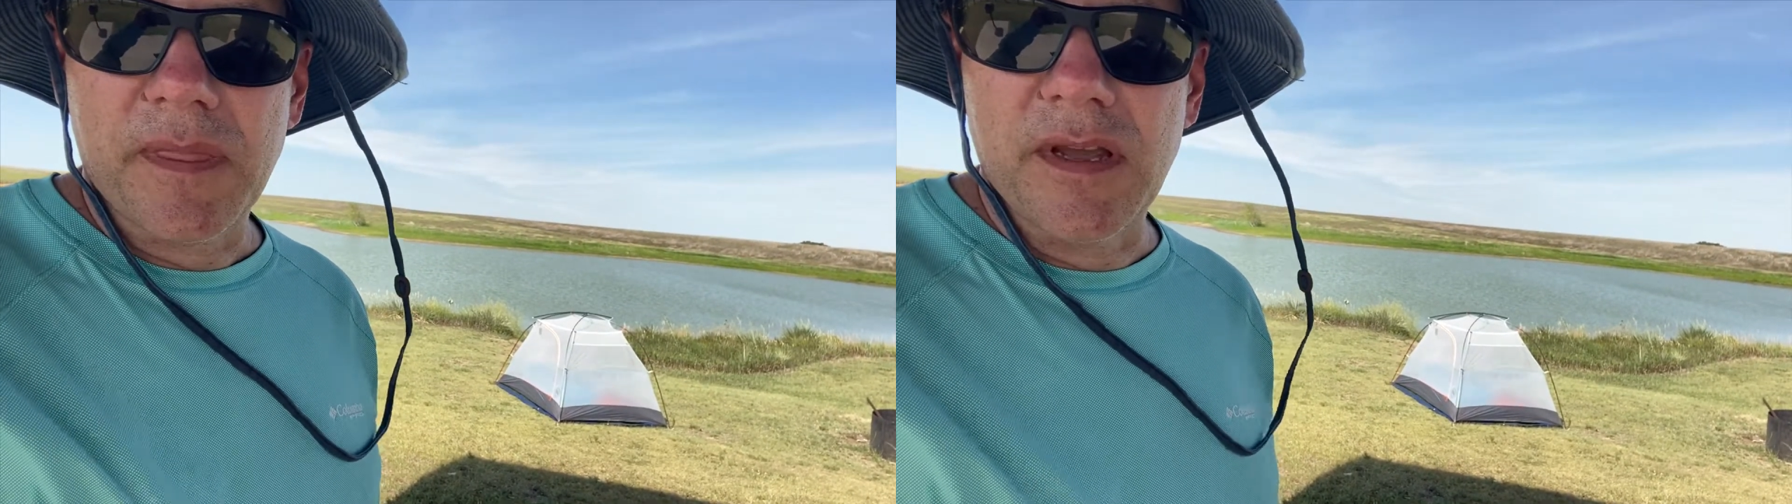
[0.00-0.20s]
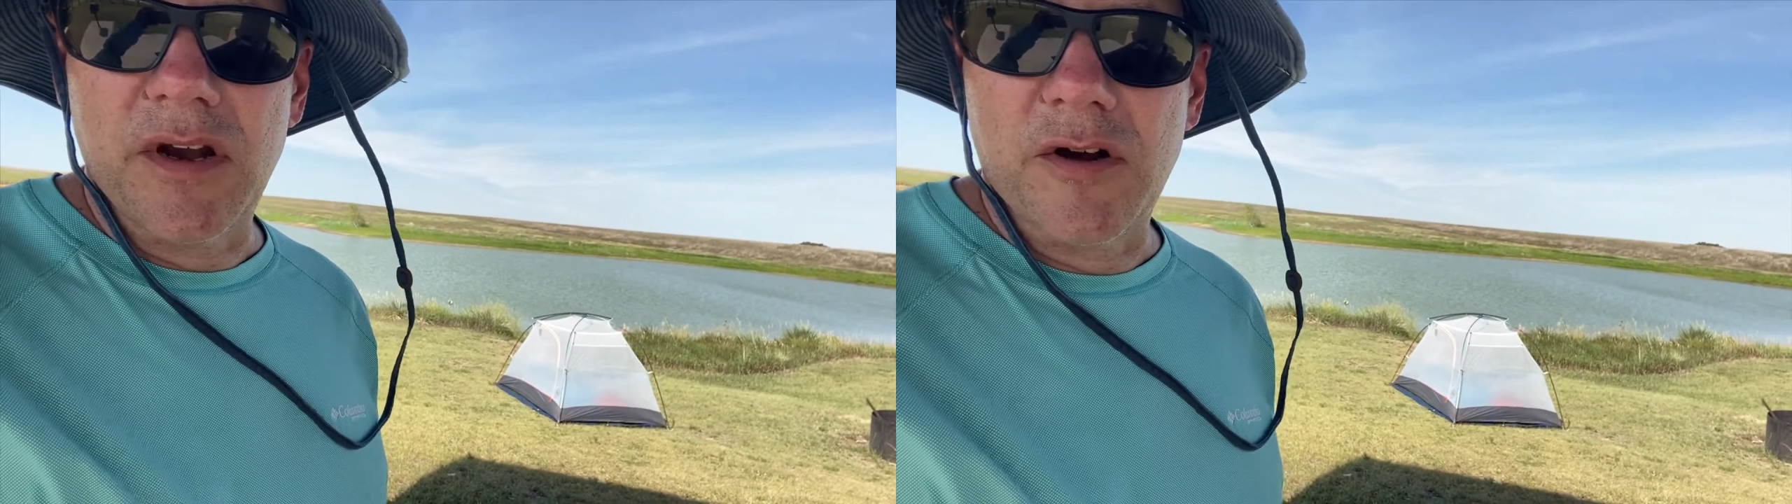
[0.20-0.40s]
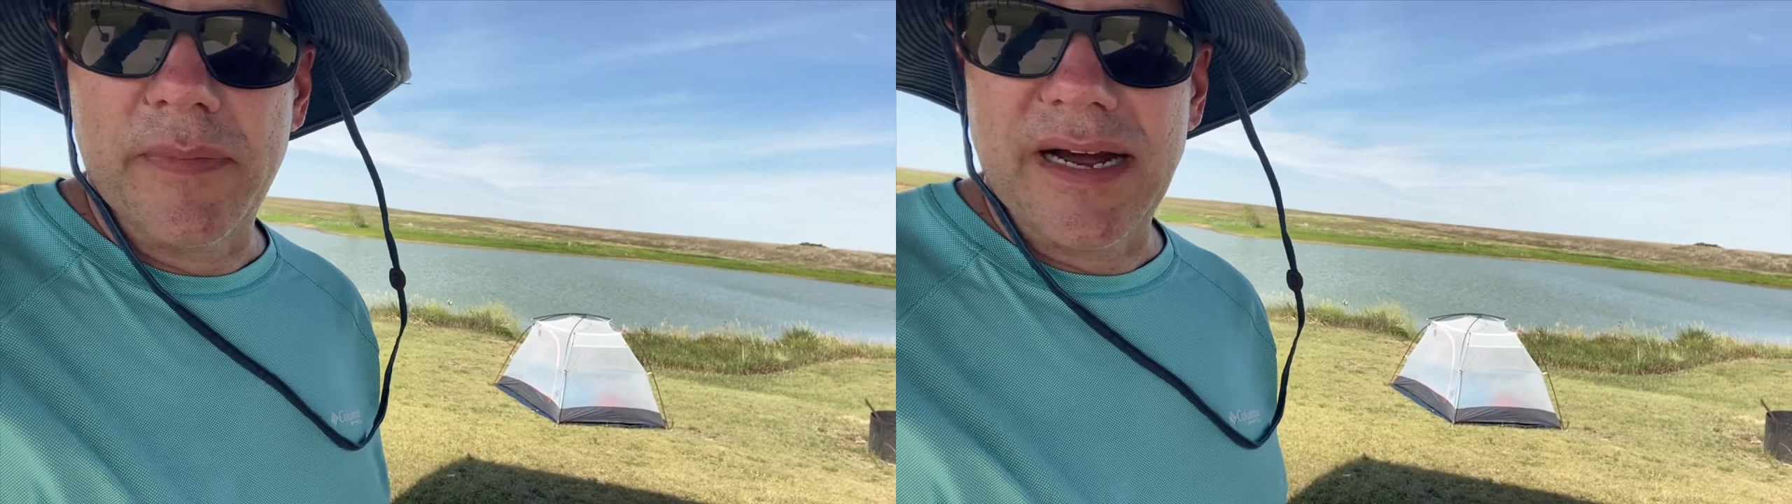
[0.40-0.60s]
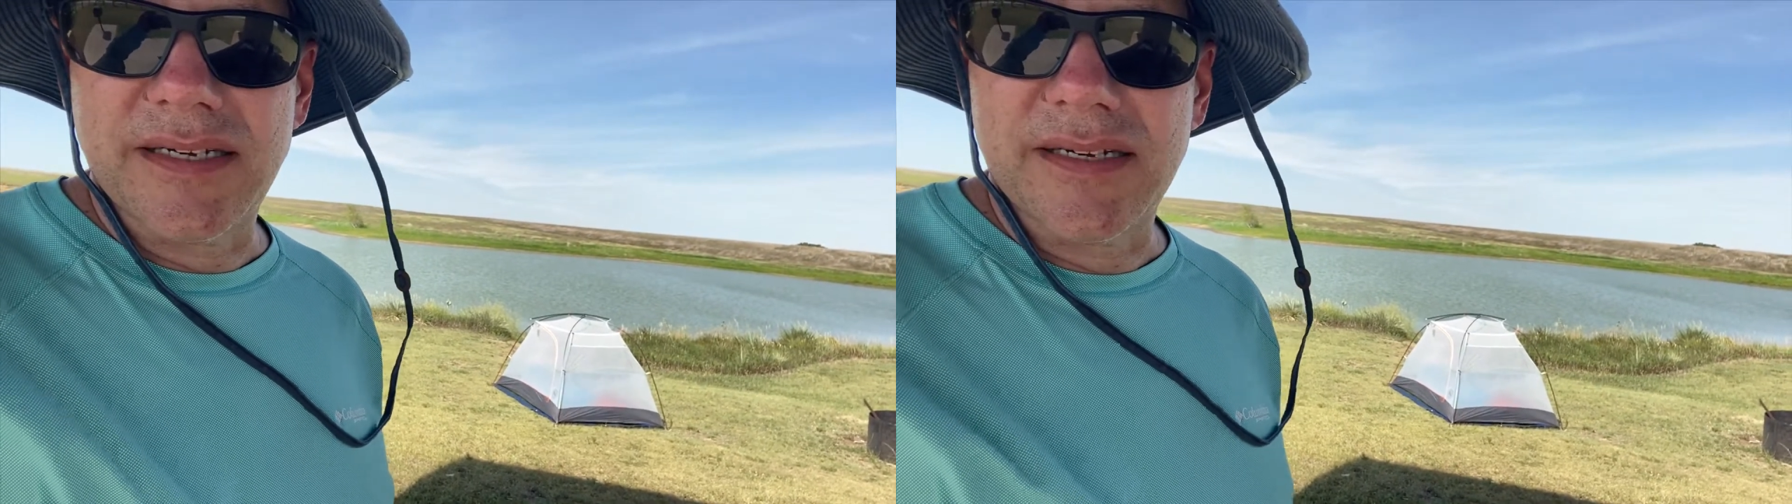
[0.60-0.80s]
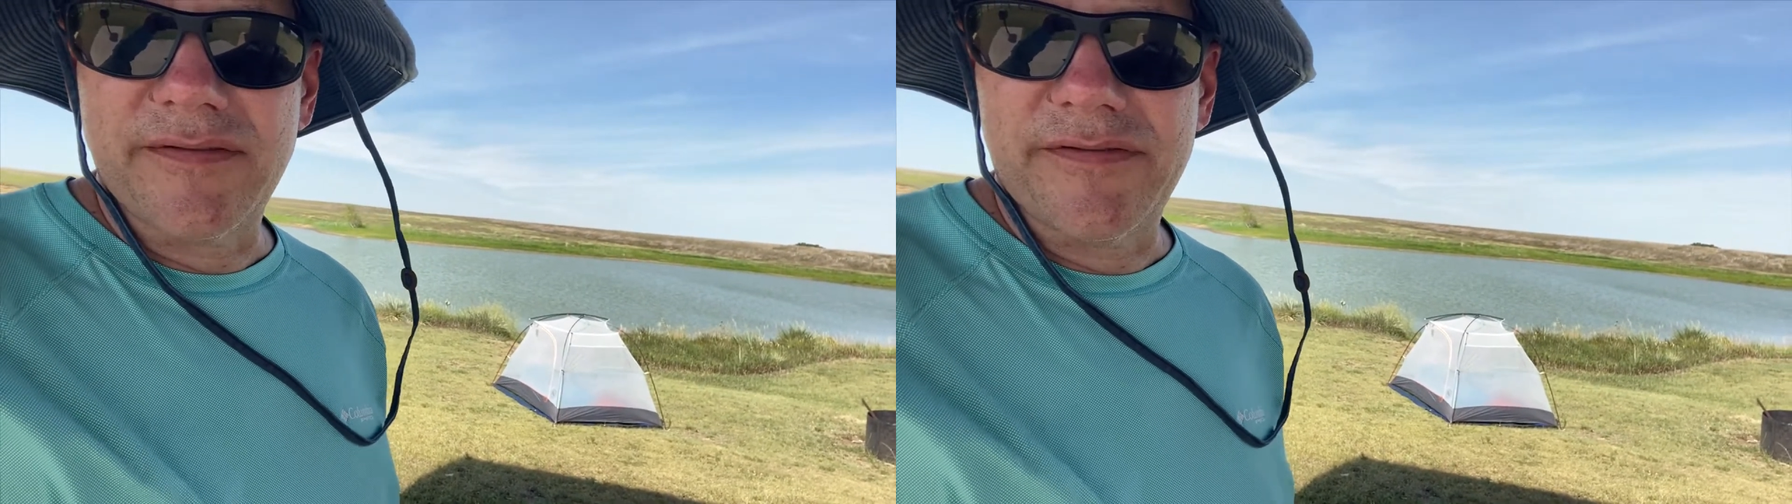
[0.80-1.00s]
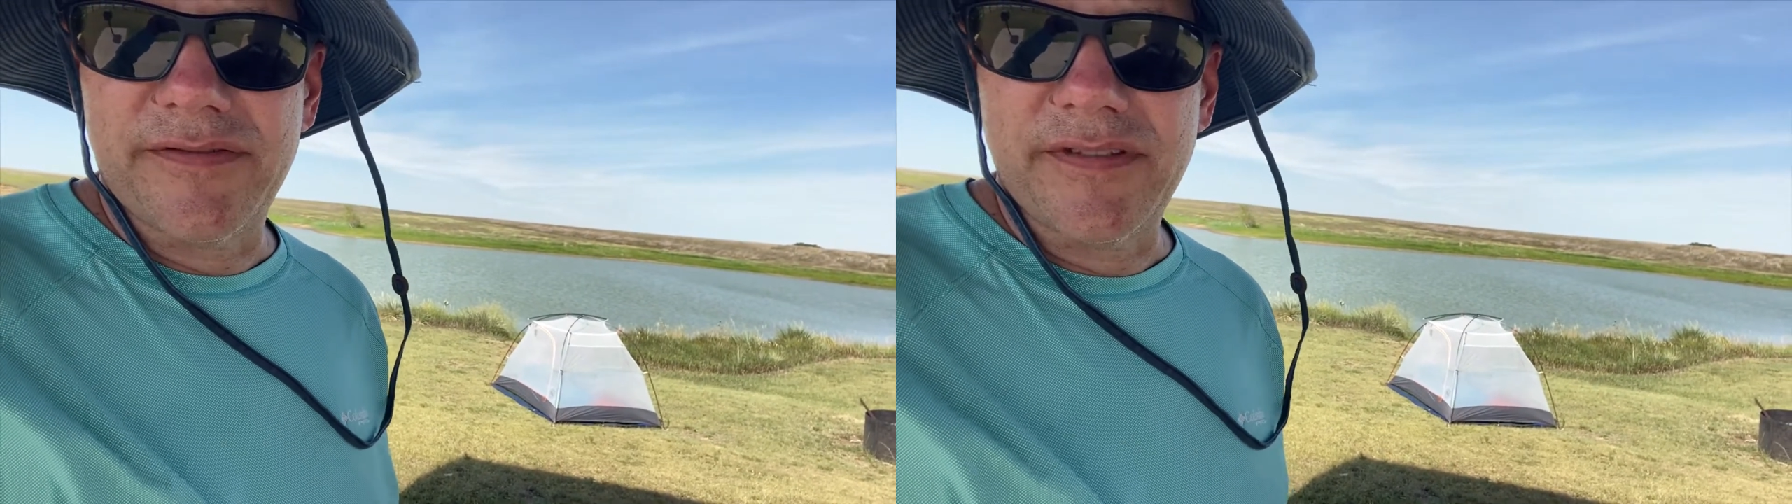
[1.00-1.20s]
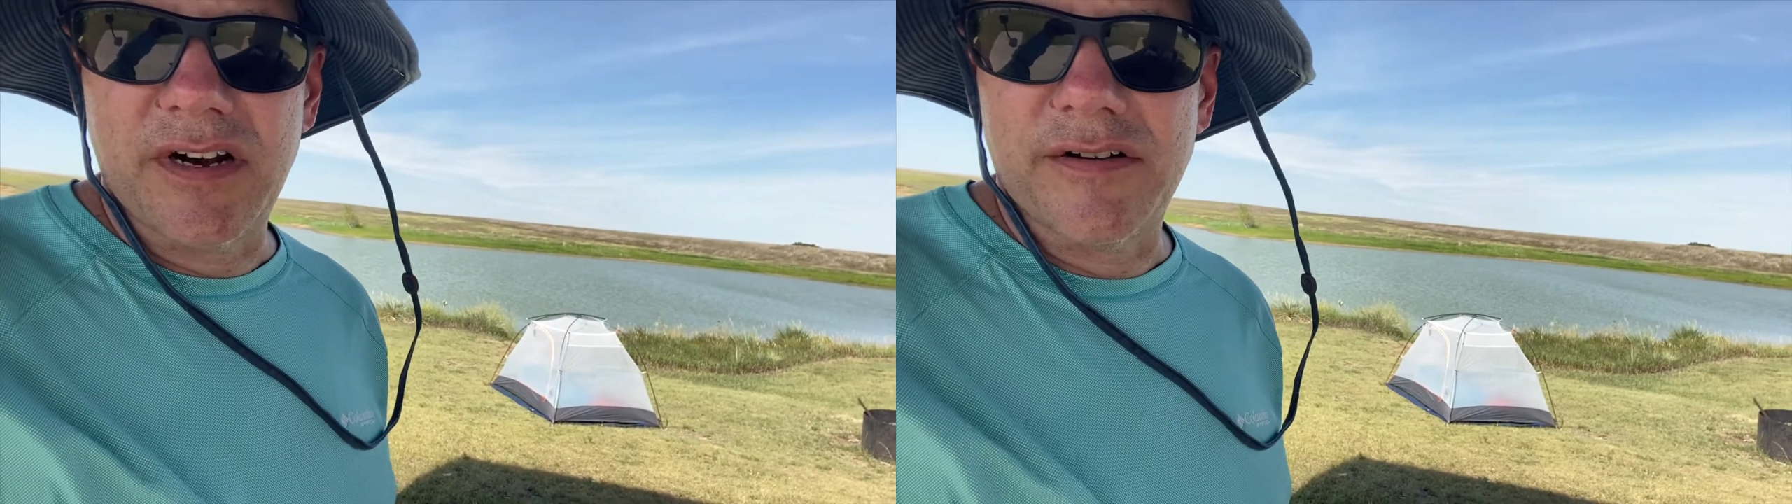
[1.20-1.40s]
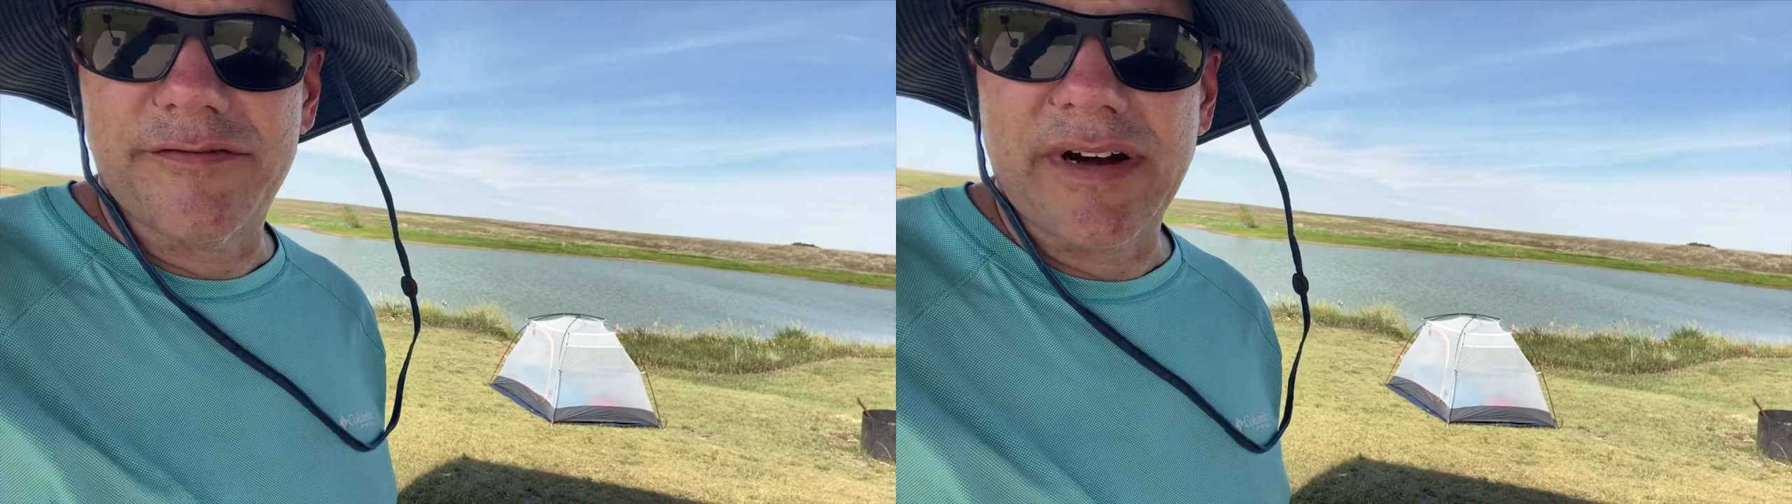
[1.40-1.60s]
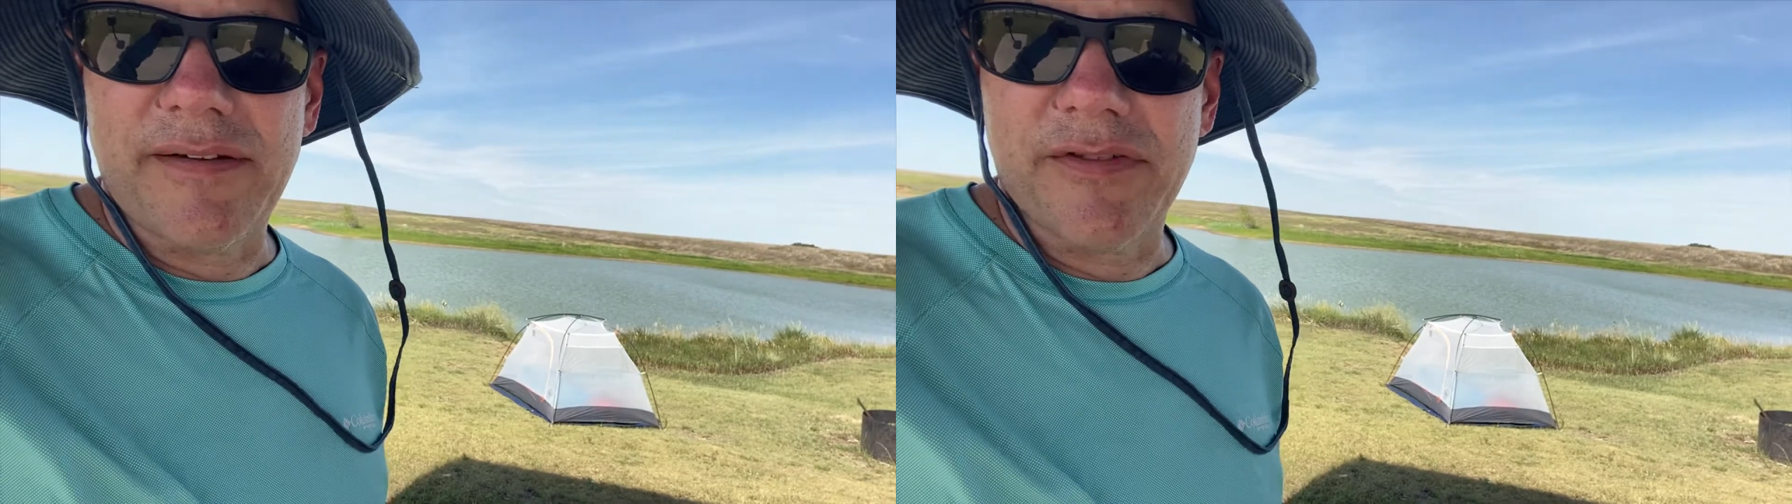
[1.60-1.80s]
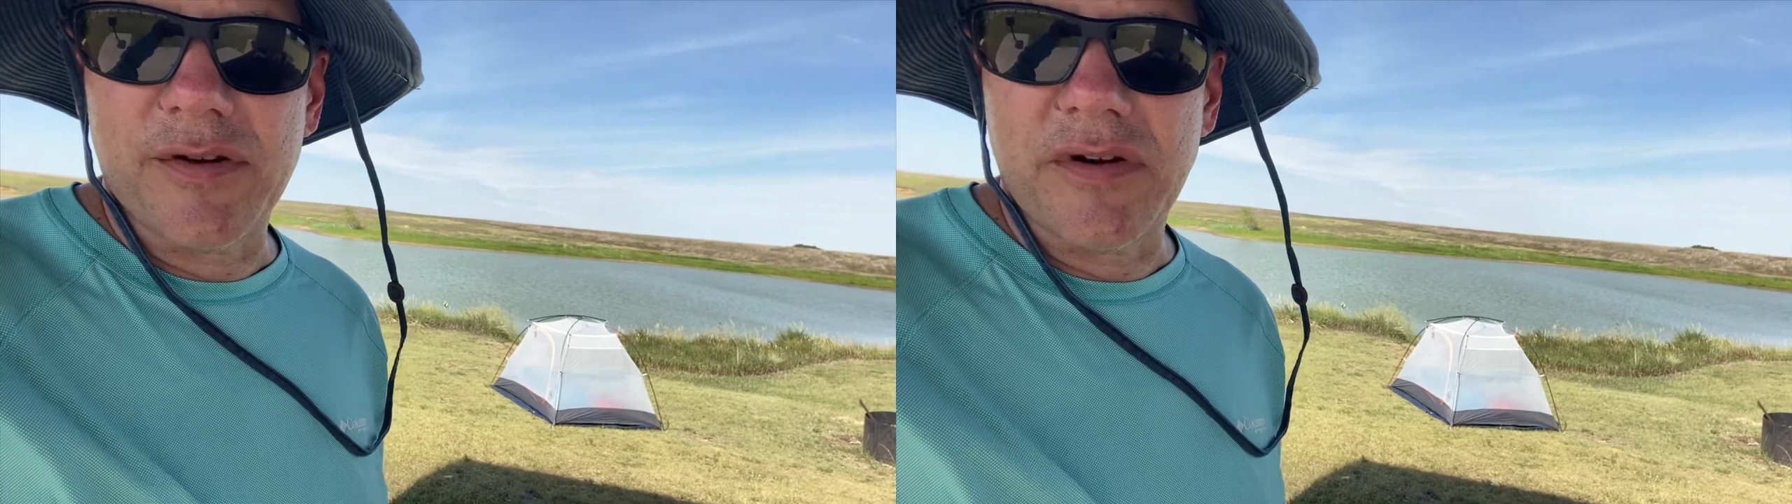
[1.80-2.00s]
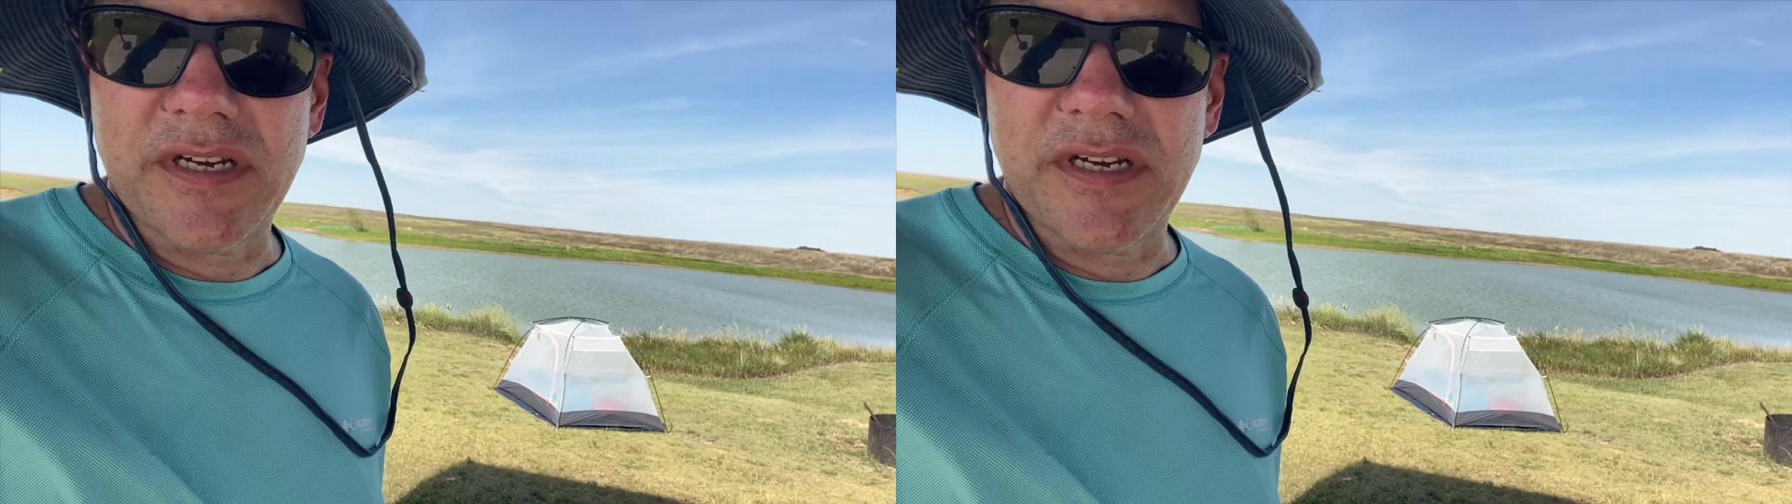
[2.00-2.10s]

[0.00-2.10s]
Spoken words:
you know, by 5:30,